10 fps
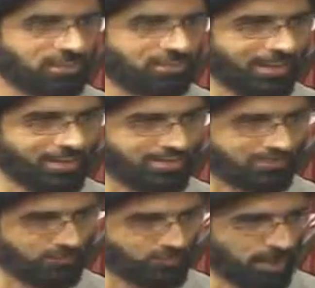that
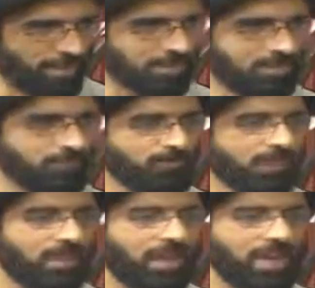his body
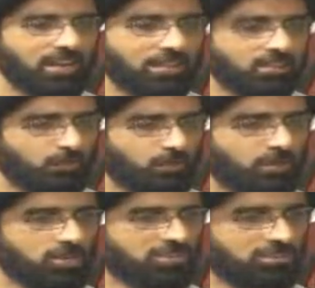and his
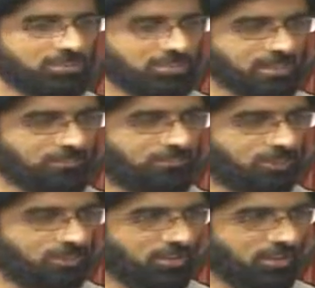person
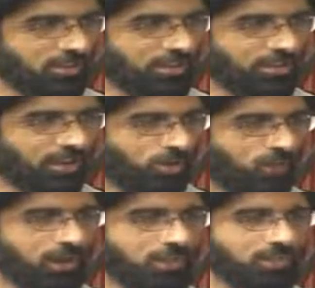suffered in a
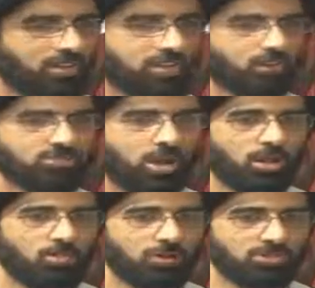way that he was
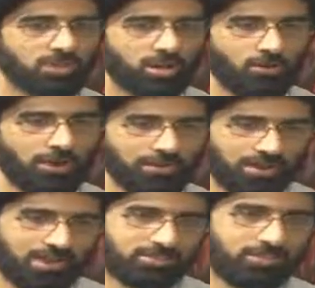almost
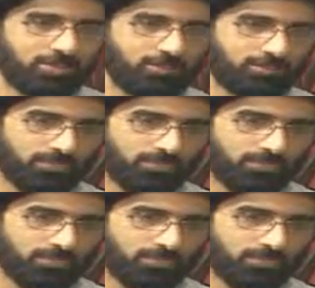unrecognizable.